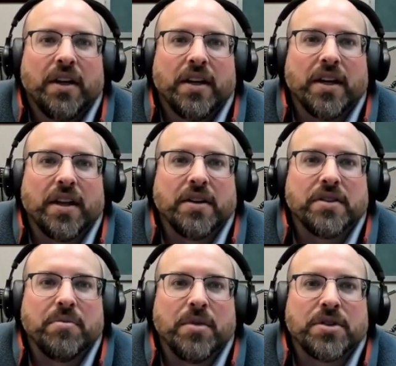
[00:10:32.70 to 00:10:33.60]
and that
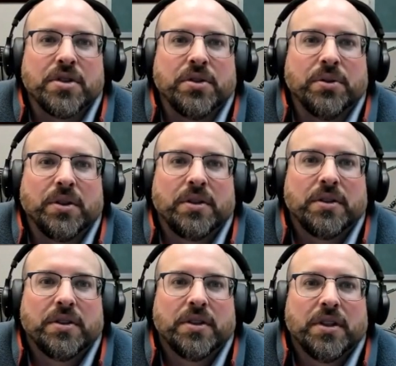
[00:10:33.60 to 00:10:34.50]
is the measure tool,
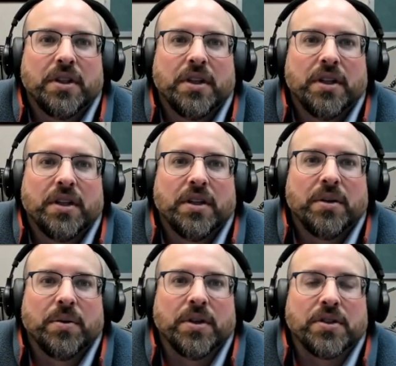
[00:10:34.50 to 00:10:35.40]

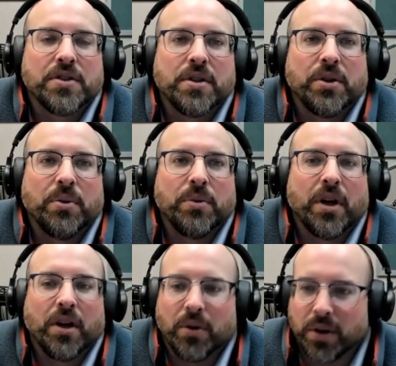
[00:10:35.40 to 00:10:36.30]
which is a little
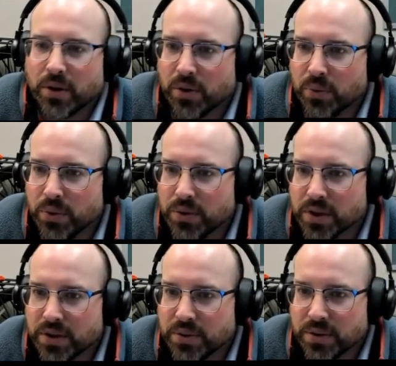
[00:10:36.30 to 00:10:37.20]

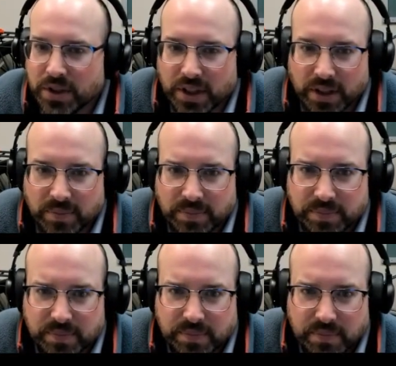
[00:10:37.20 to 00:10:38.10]
ruler tool here.
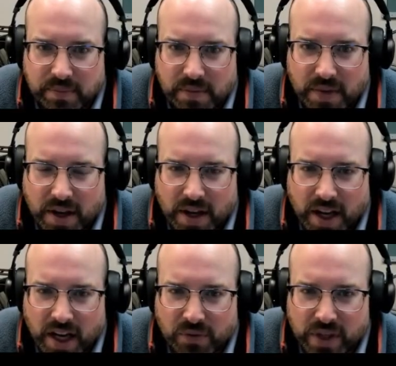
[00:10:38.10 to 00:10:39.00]

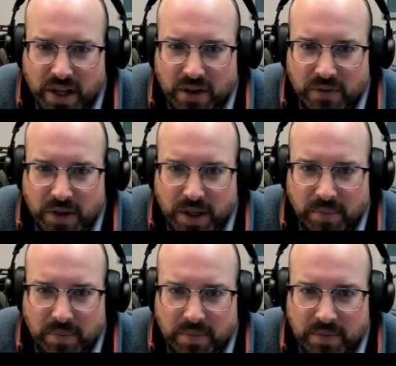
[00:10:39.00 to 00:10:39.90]
And if we go
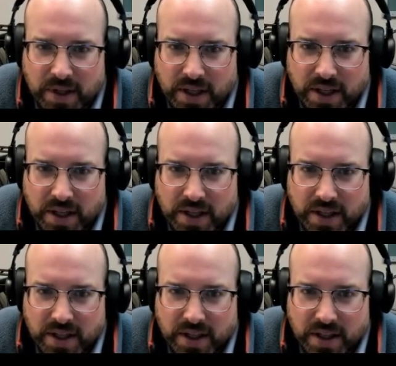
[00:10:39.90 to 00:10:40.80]
from
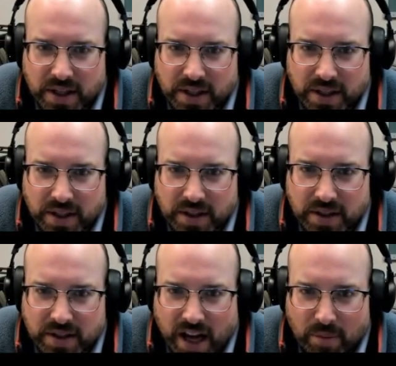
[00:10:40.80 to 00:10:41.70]
the
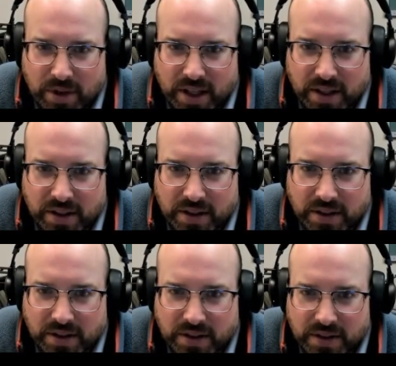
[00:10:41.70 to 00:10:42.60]
top of the
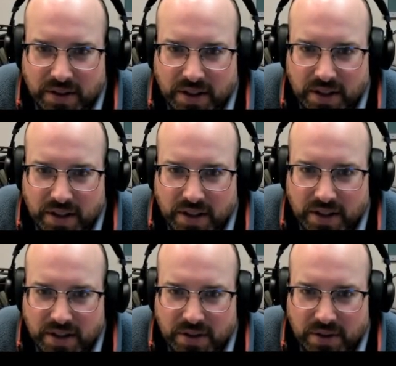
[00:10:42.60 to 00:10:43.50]
hill
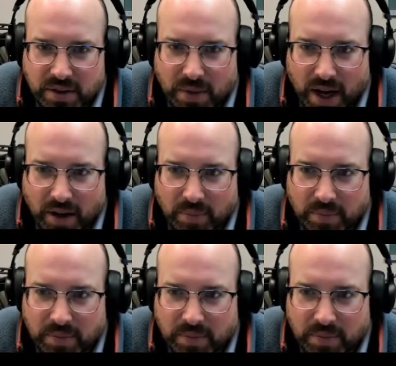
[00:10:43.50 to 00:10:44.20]
to the bottom,